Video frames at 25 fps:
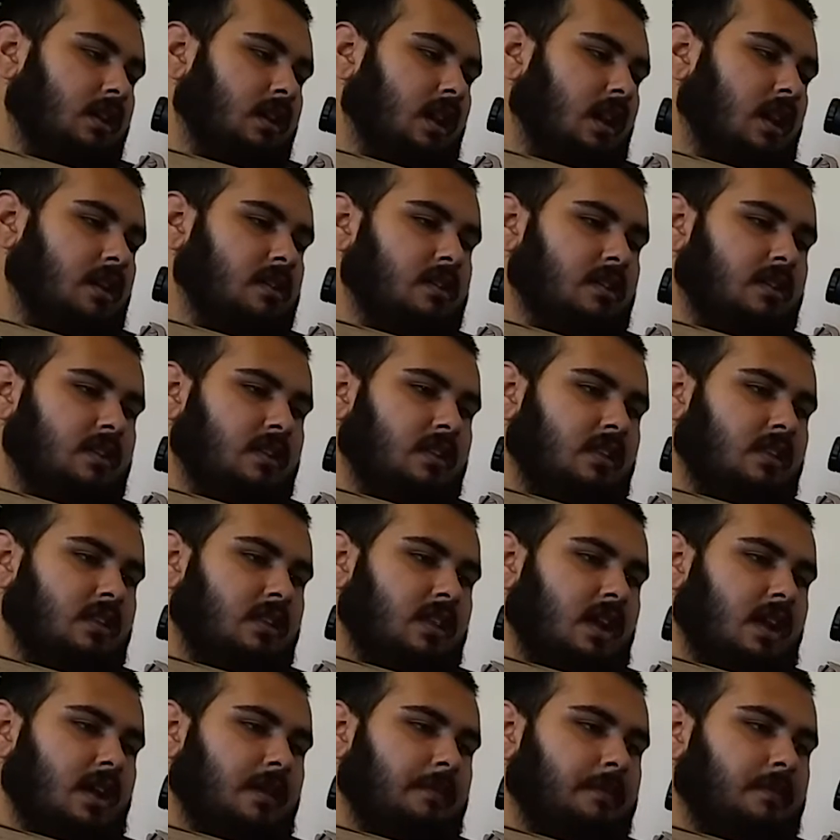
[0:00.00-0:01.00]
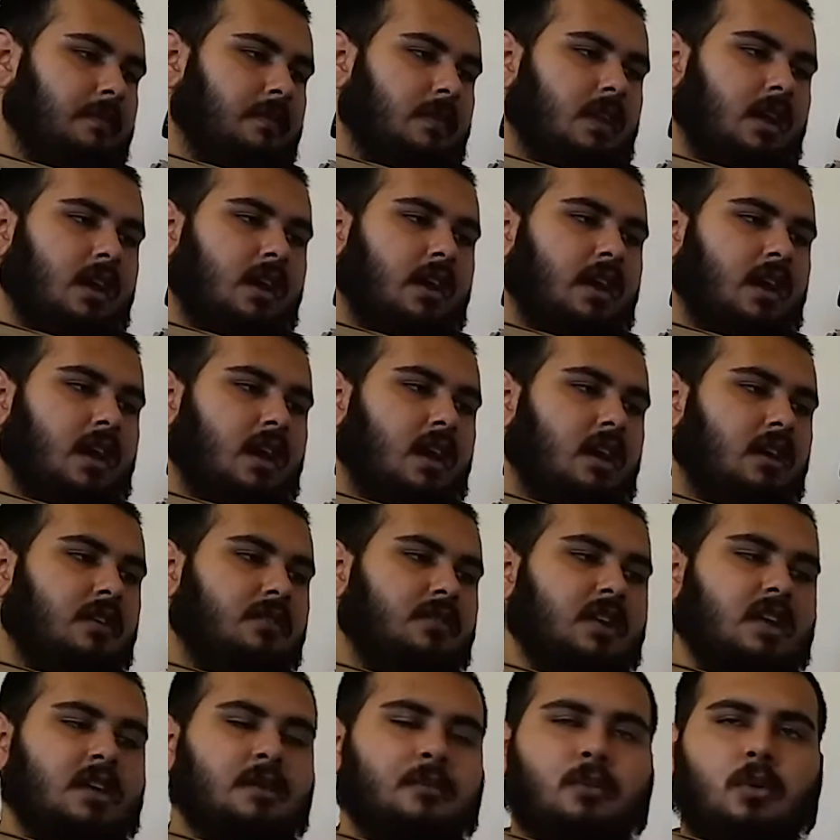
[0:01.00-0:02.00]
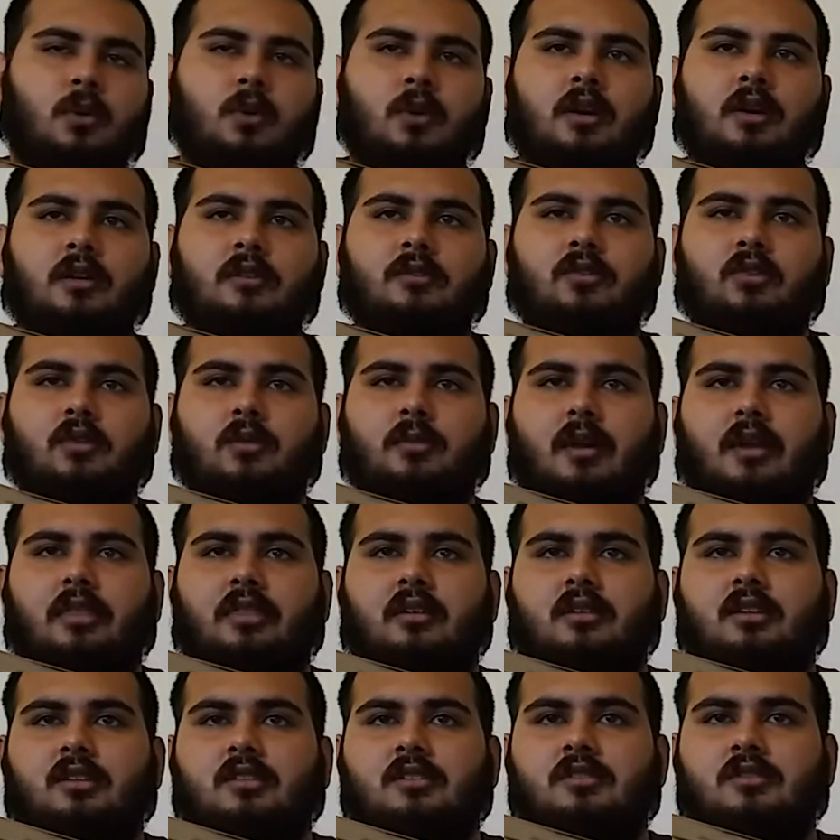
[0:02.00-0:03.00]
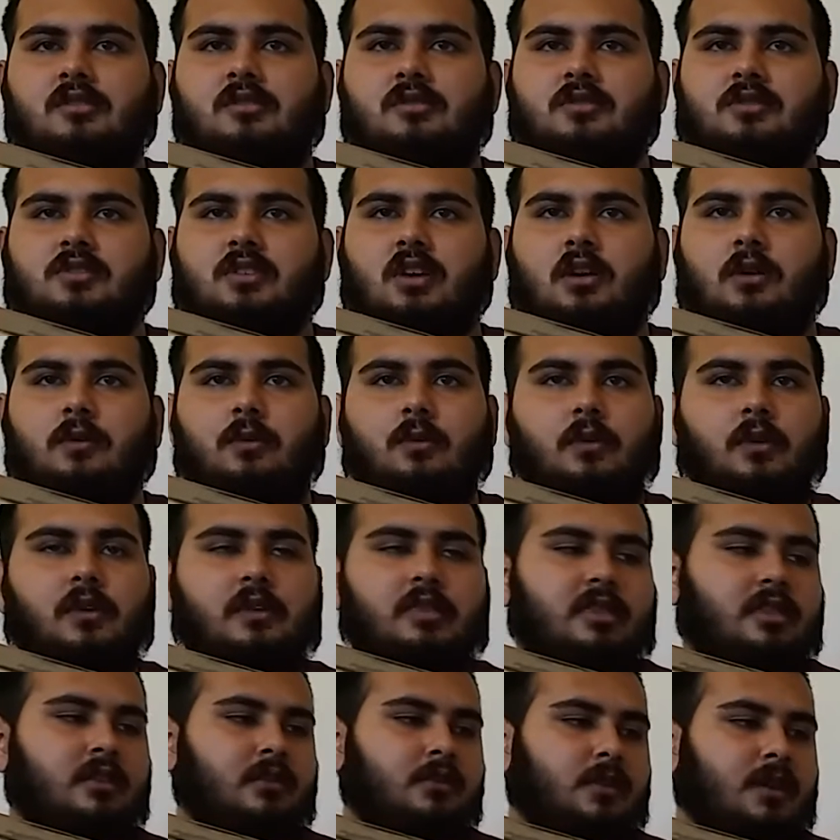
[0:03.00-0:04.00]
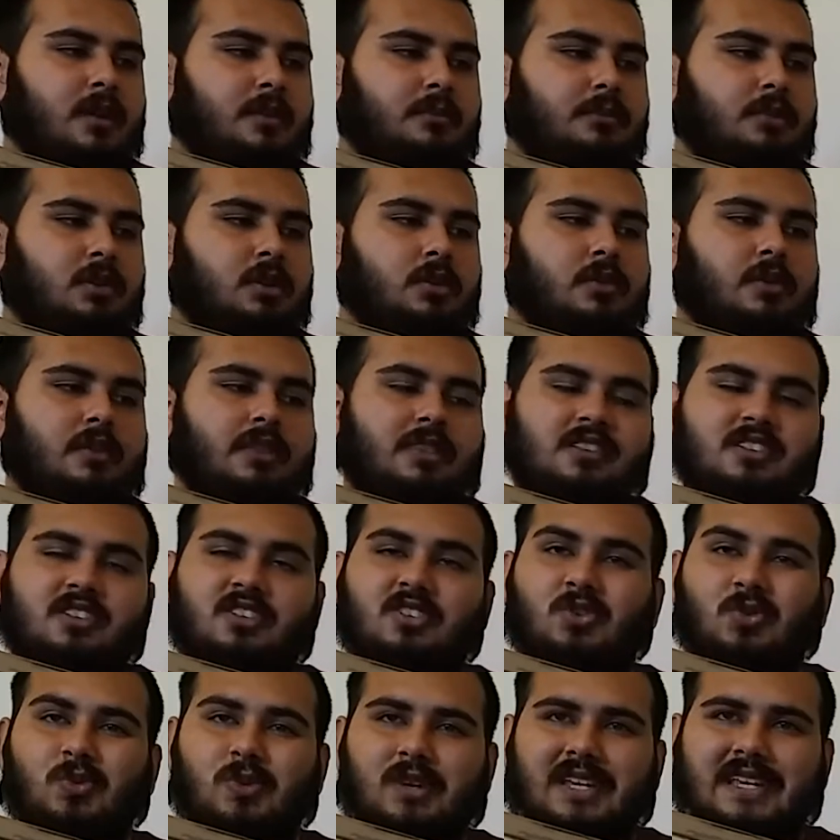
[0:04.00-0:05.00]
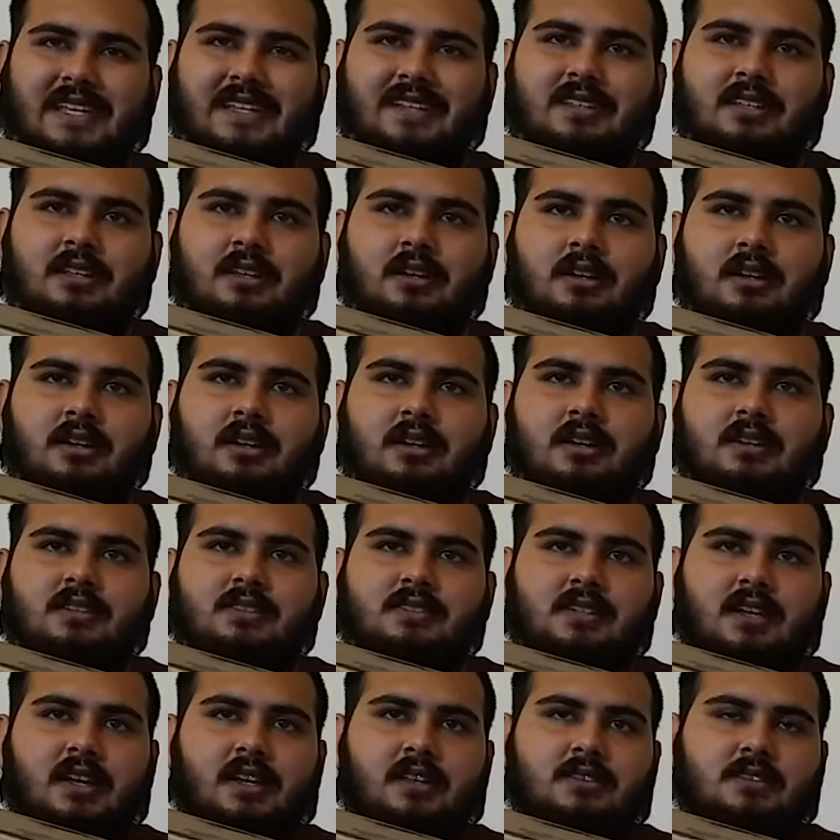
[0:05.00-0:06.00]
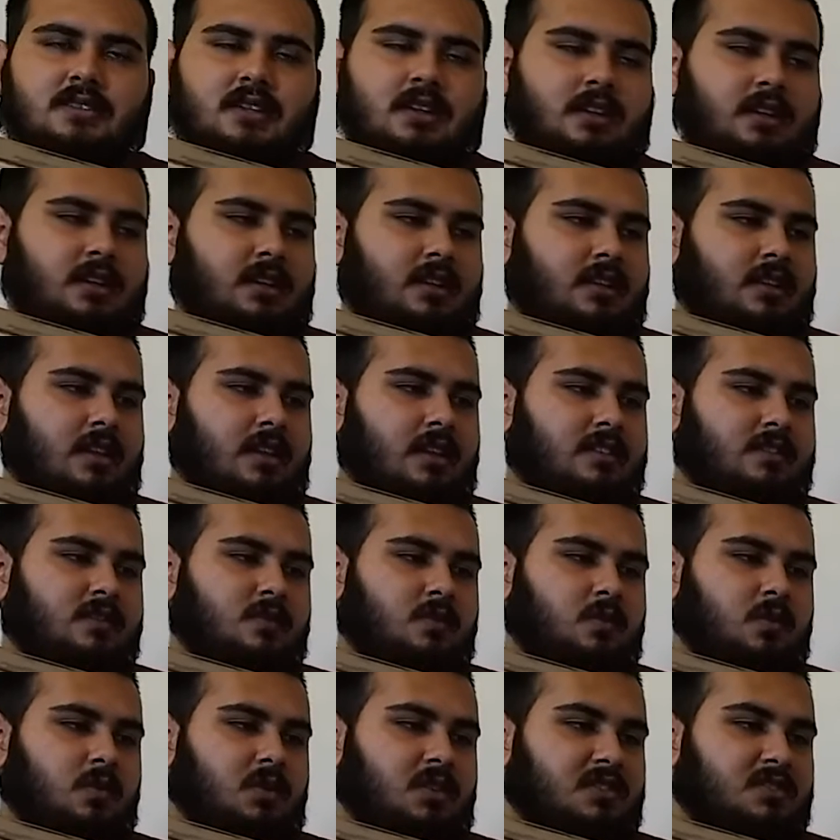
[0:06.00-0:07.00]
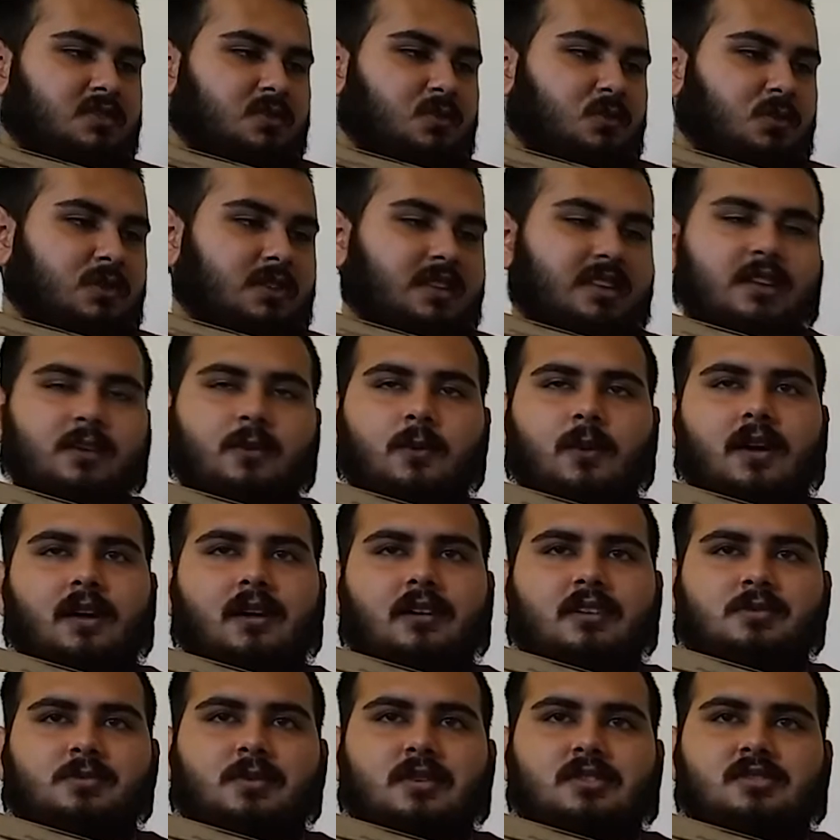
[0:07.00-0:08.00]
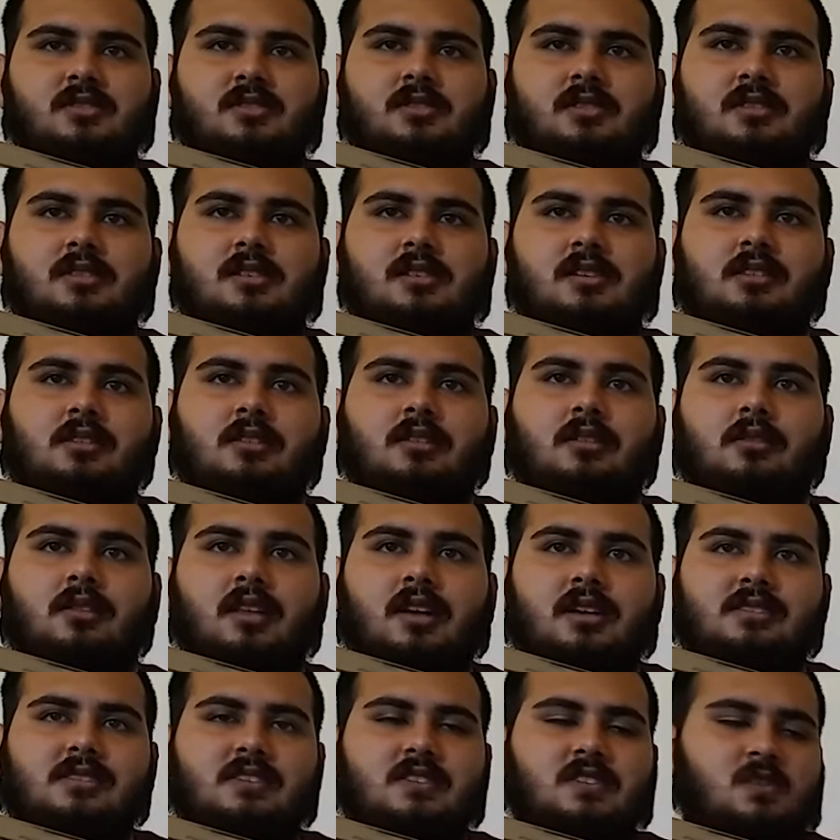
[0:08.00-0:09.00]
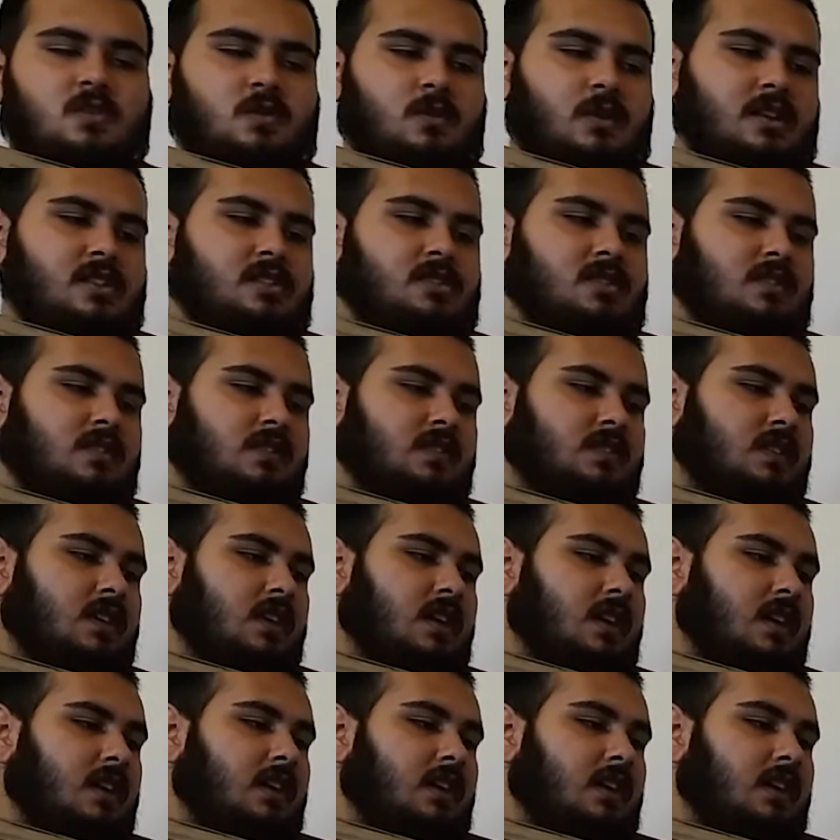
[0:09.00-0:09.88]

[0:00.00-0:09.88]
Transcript: Other than that, I have an Aimpoint 4x32 scope with the red, blue, and the green sights on it. It works really well, especially in low light situations.